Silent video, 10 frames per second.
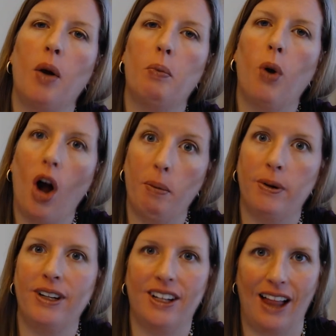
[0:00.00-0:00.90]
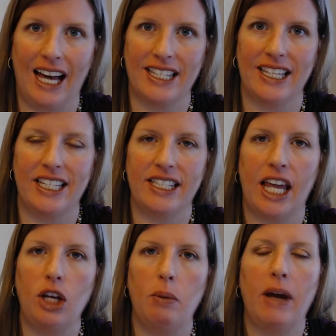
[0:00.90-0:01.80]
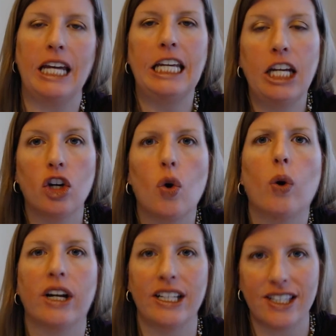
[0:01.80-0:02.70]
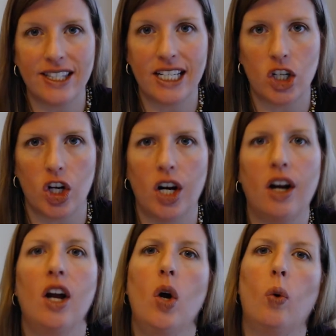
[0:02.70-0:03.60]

property classes that you may hear or consider